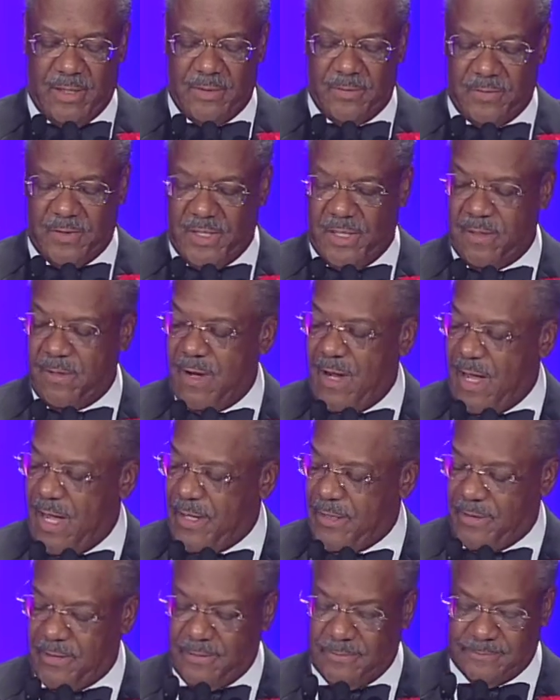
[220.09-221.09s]
dear
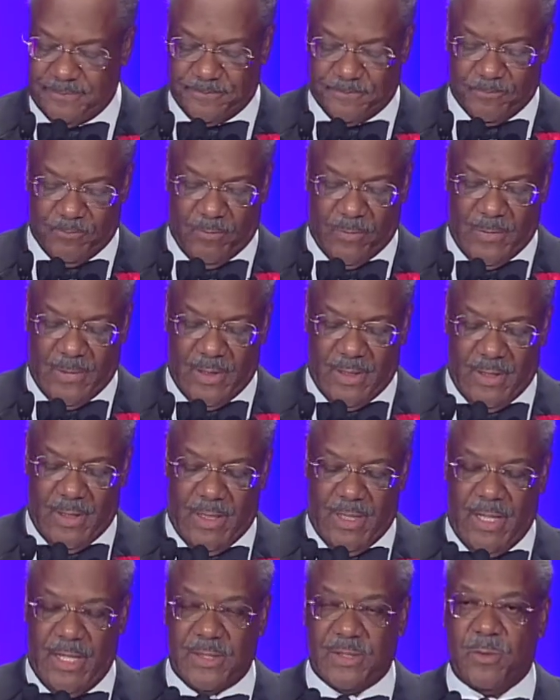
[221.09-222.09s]
honor
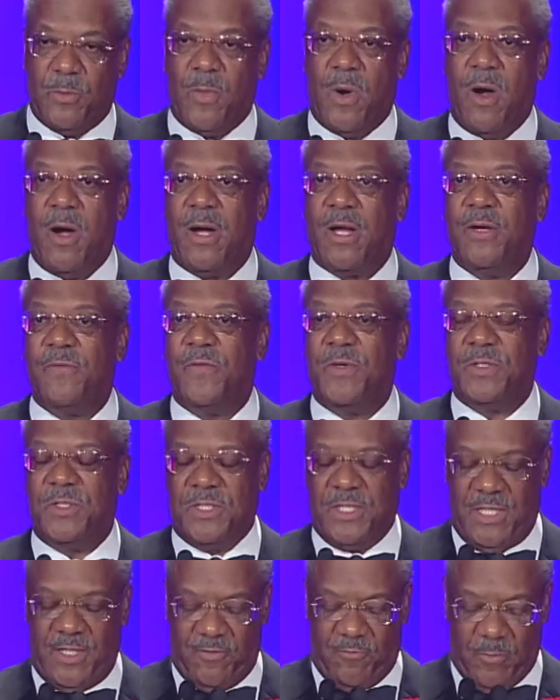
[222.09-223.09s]
as a mark of
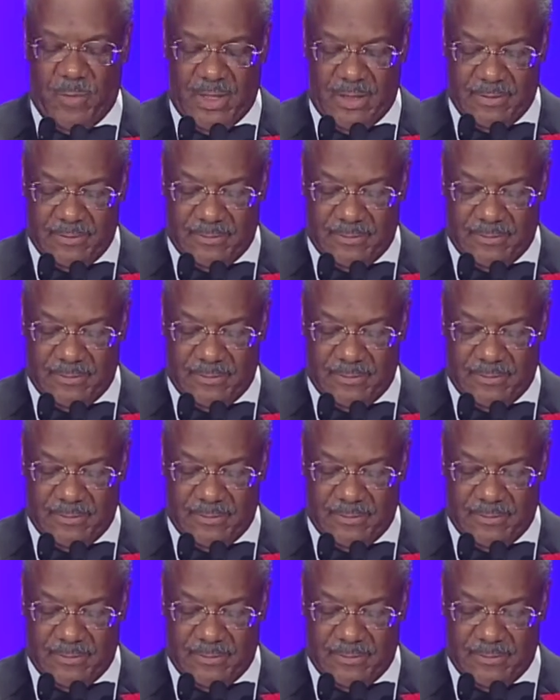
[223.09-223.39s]
achievement.